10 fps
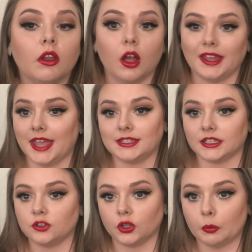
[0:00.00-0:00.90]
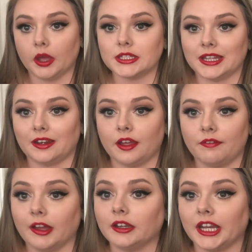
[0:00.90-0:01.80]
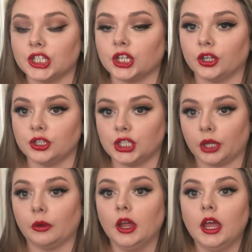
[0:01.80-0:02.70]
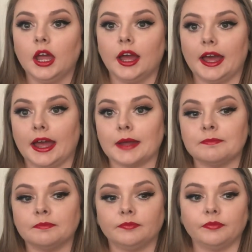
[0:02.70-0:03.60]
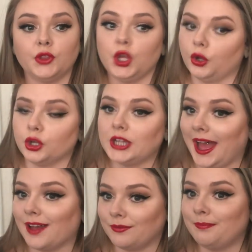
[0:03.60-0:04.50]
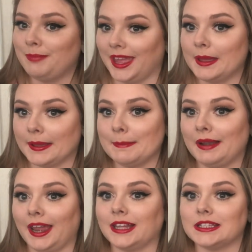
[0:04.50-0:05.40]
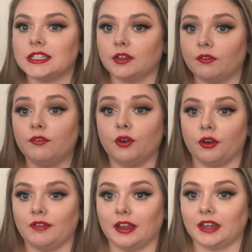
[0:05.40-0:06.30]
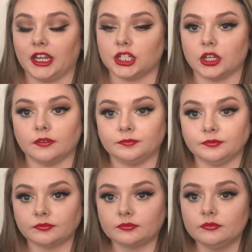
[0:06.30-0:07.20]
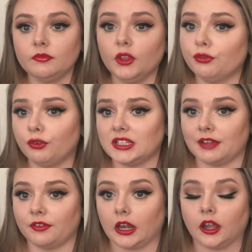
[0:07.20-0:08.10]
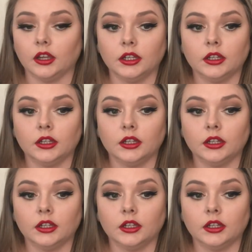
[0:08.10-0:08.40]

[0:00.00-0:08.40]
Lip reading: I guess that's not the worst thing that a foundation can do. You could have bigger complaints for a foundation, for definite.